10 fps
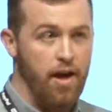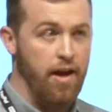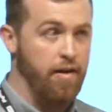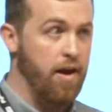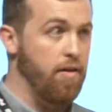
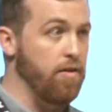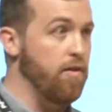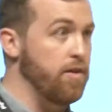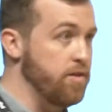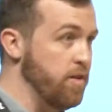and our current
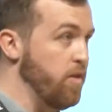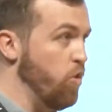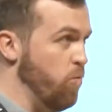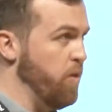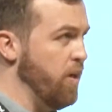knowledge,
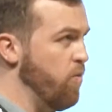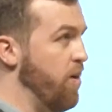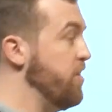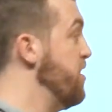albeit quite